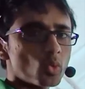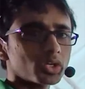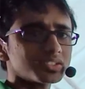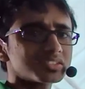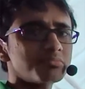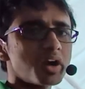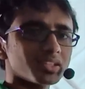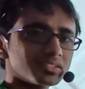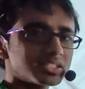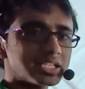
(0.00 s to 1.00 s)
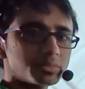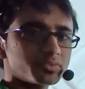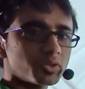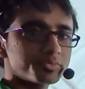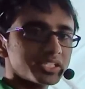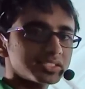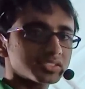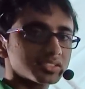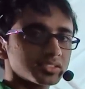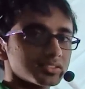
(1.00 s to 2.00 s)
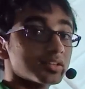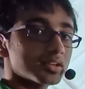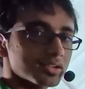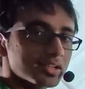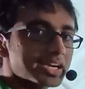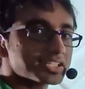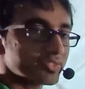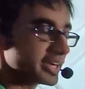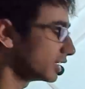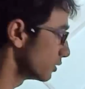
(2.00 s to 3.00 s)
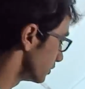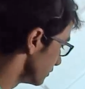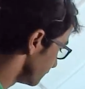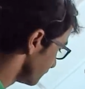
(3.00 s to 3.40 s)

What are some other type of objects? Let us find out.